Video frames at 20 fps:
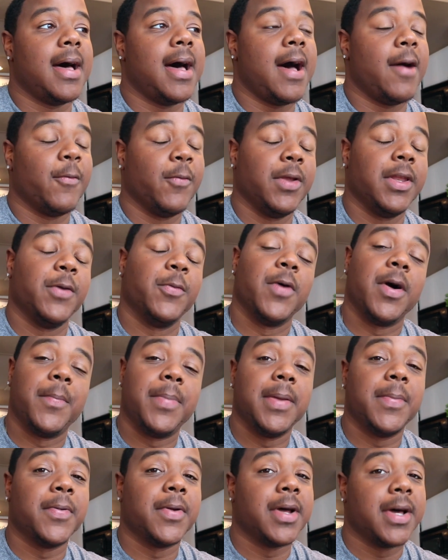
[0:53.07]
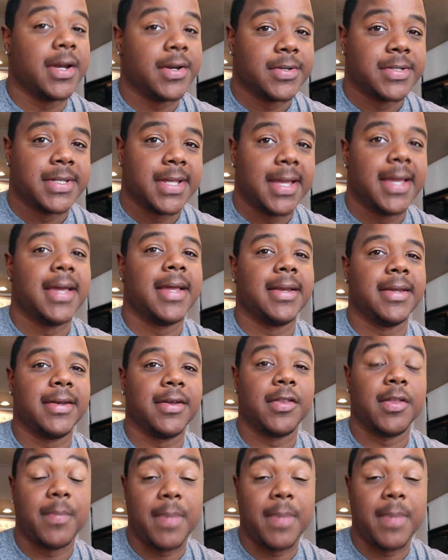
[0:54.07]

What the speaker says: I really want people to understand, you know,